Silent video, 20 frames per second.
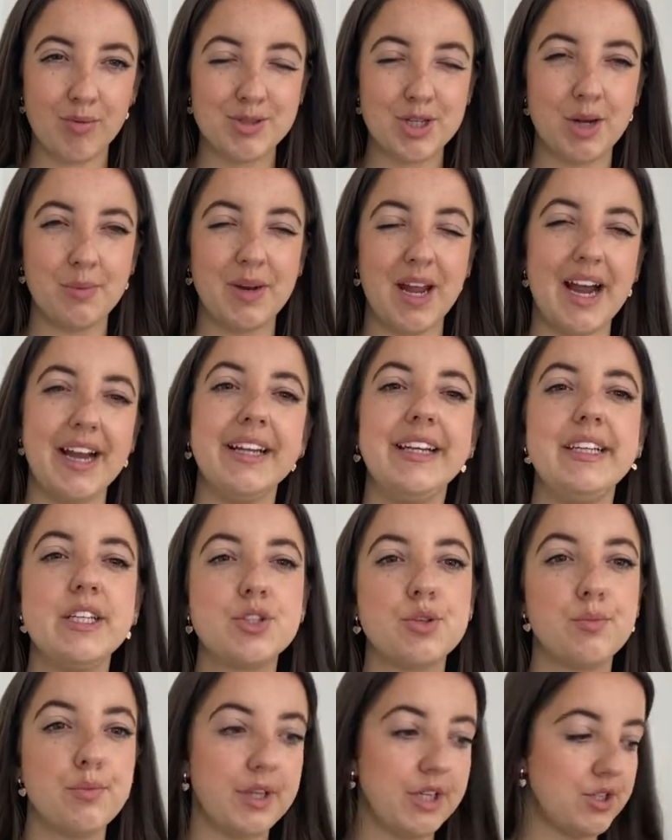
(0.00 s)
top like I need
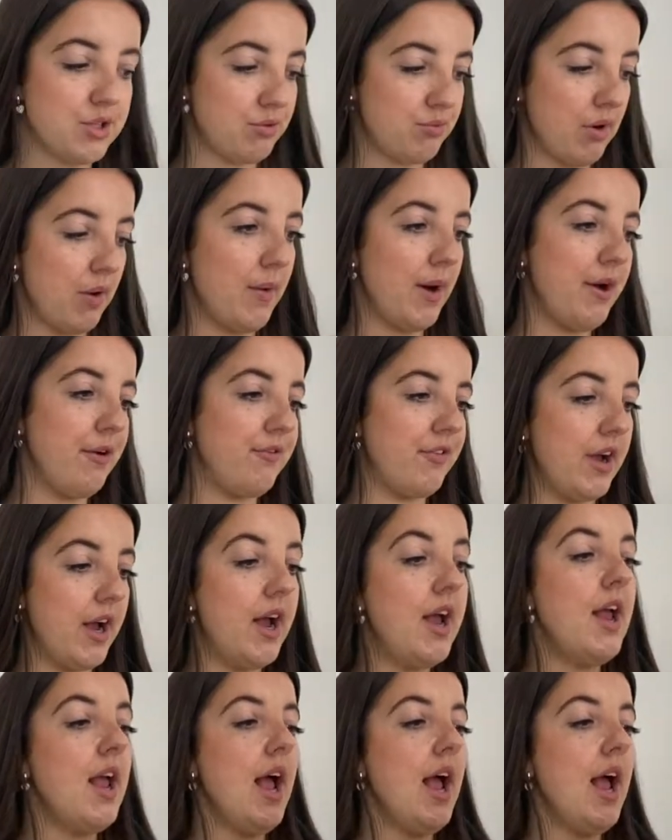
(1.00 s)
something to throw over